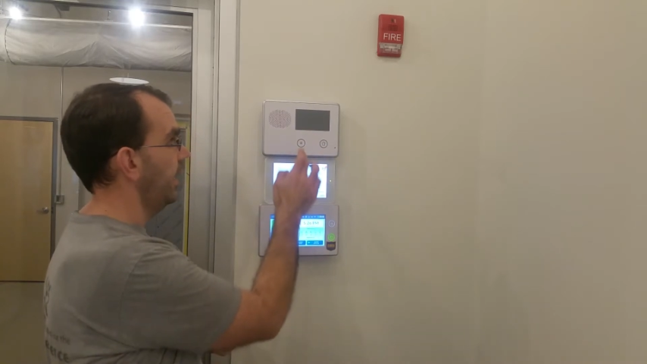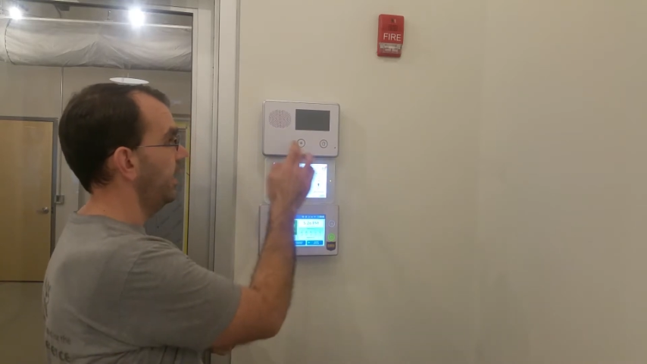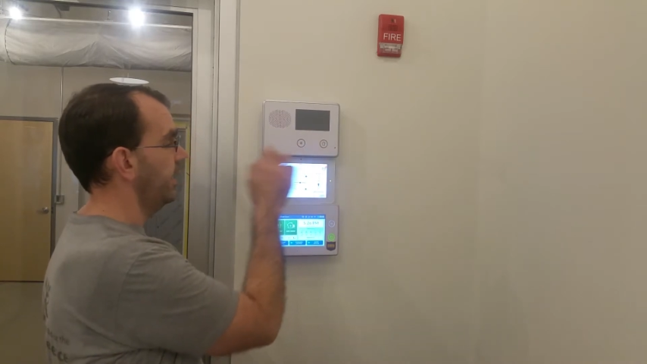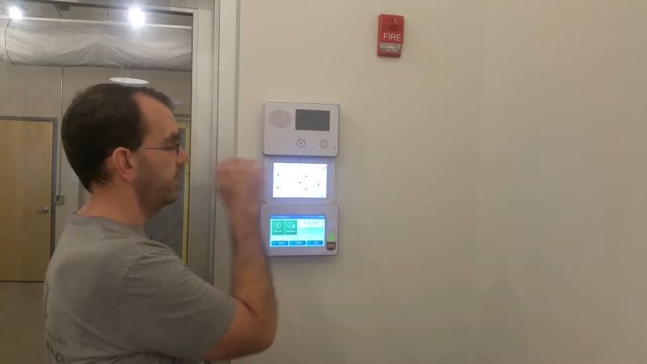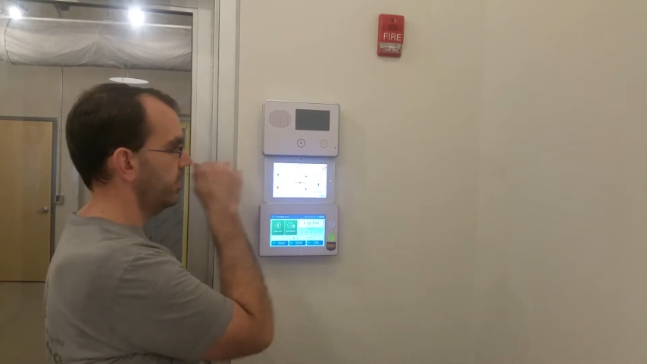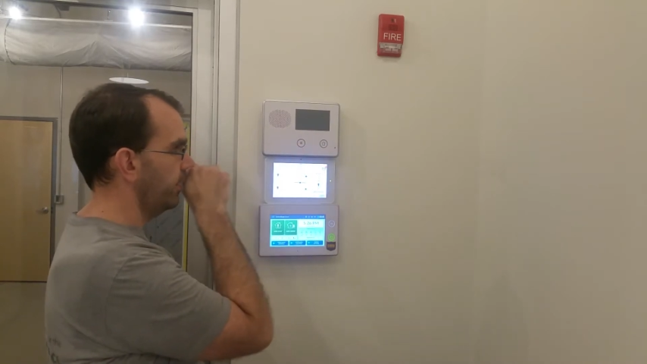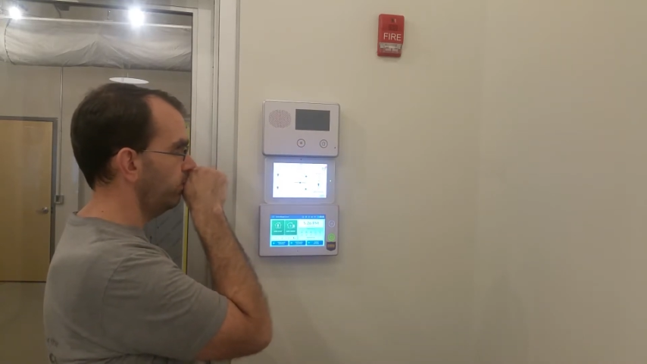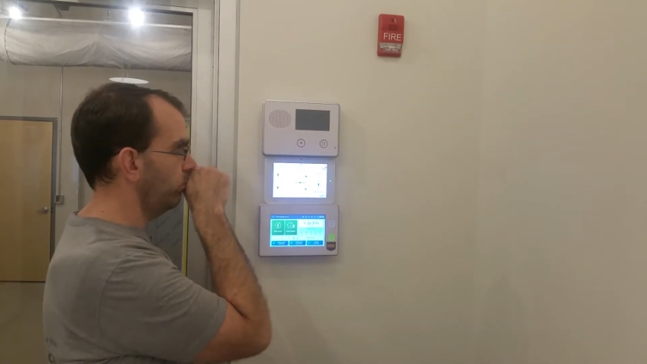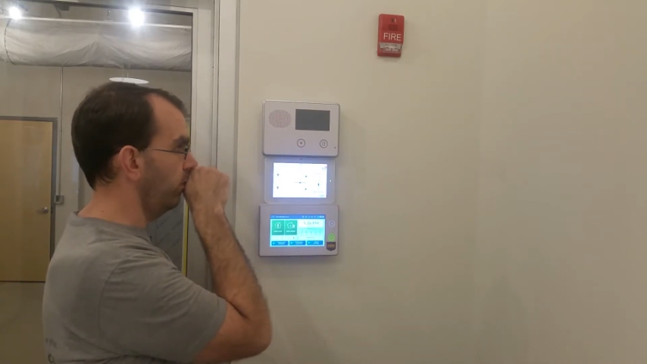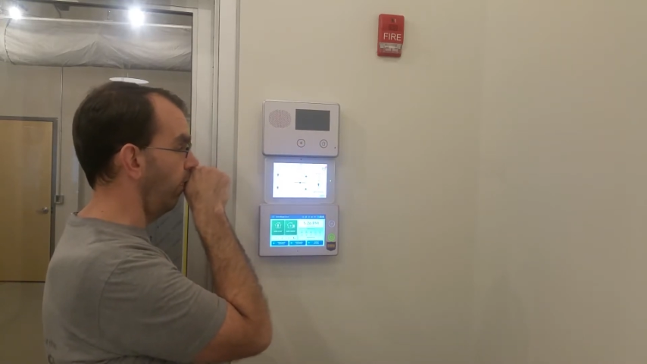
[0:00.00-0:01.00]
and
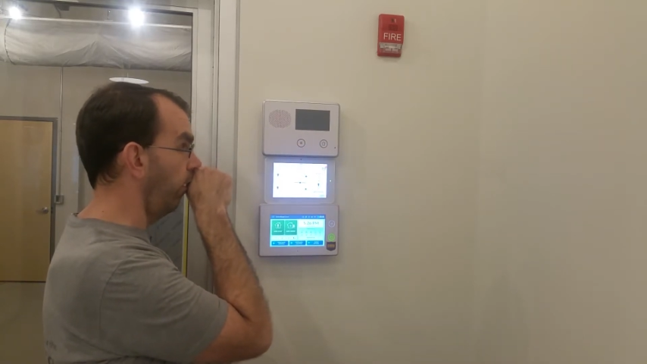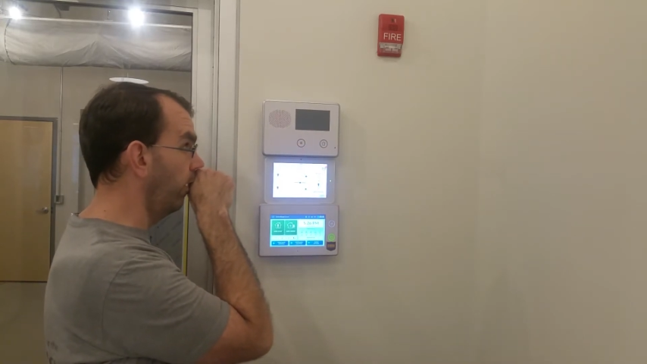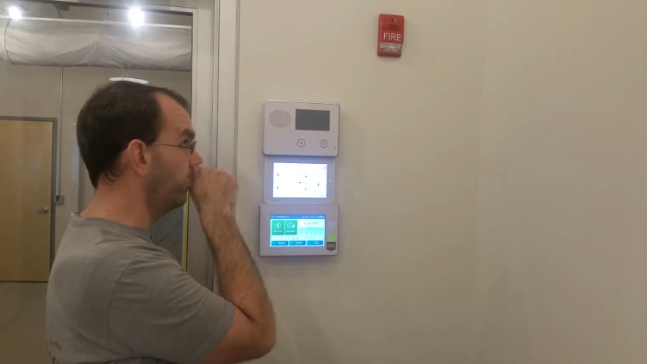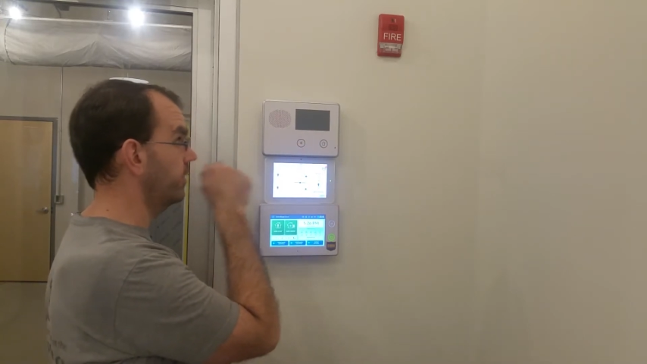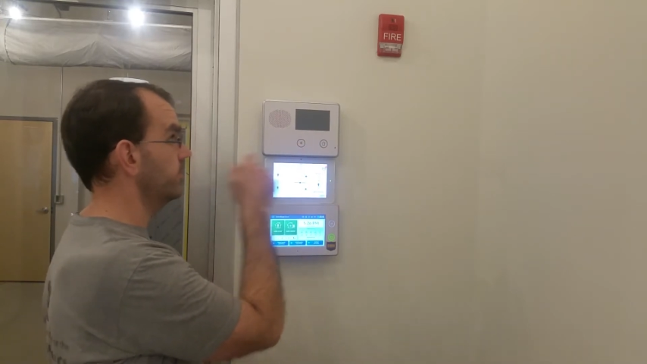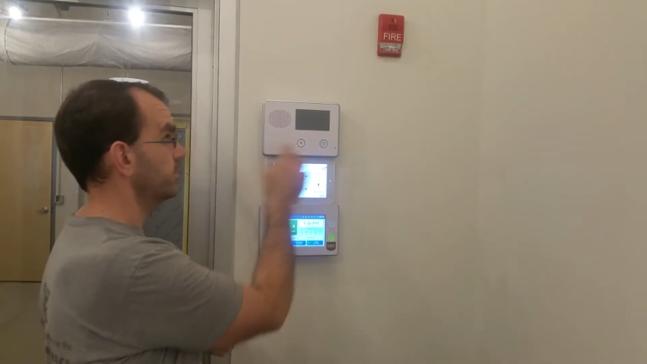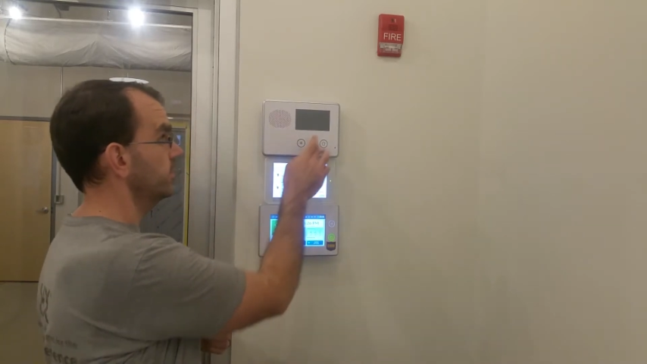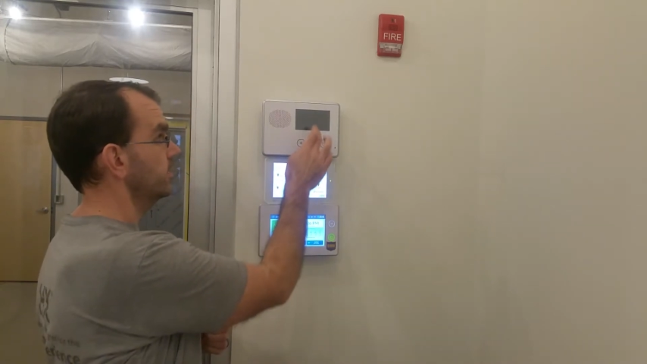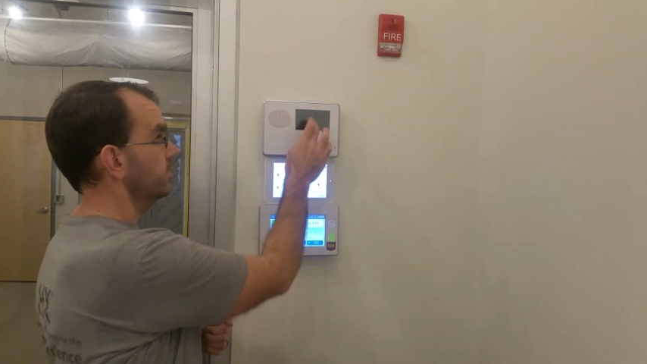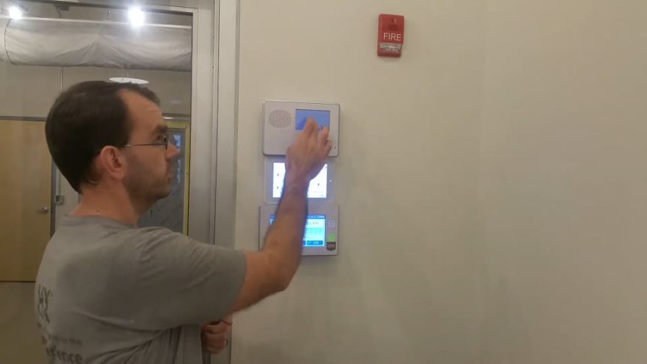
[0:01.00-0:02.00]
the
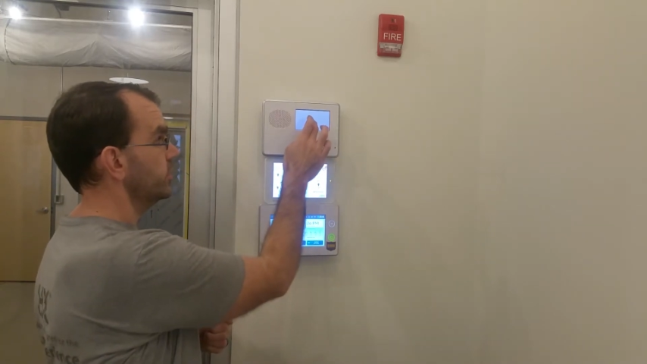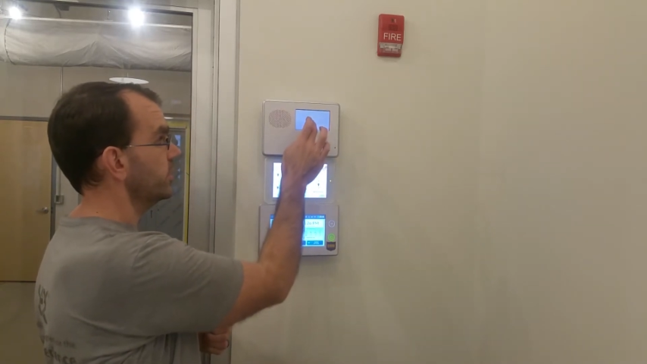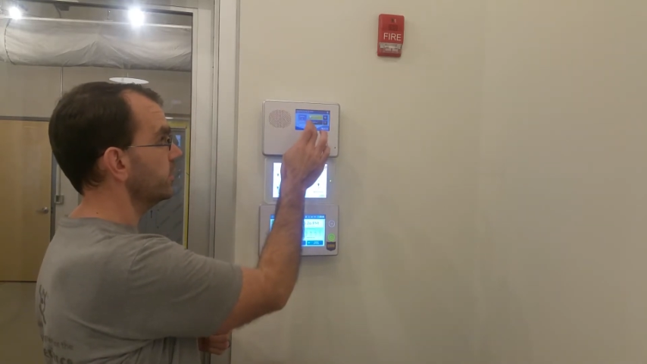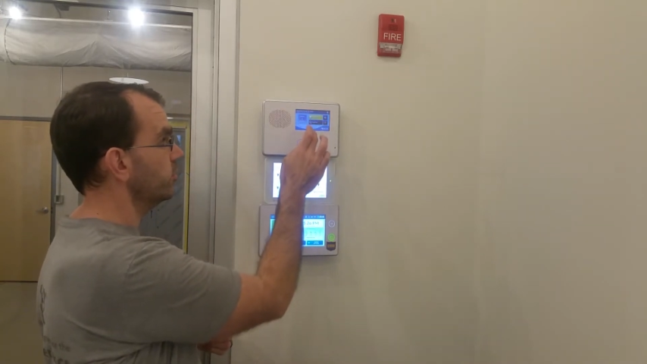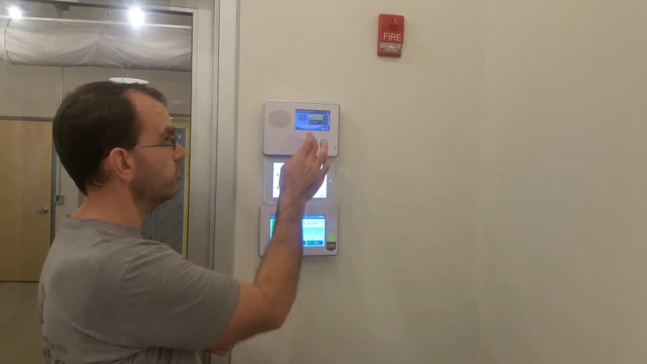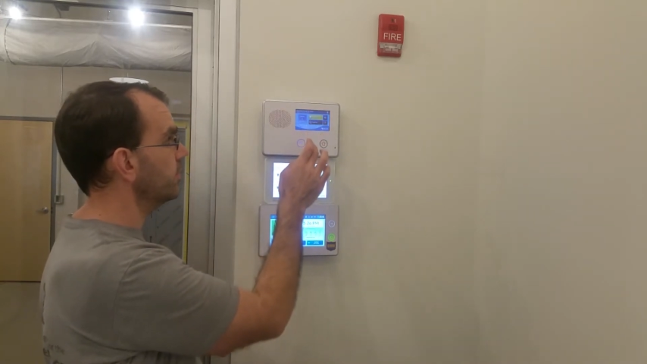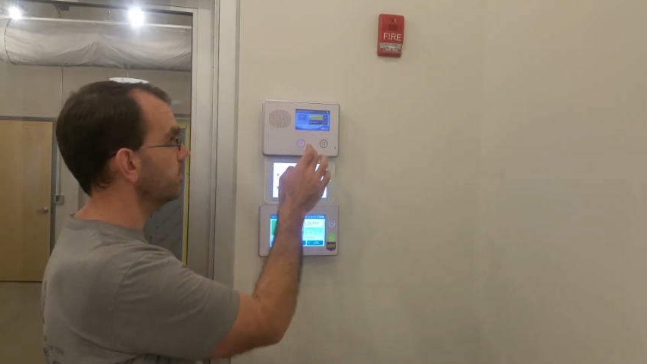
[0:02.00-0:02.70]
GC2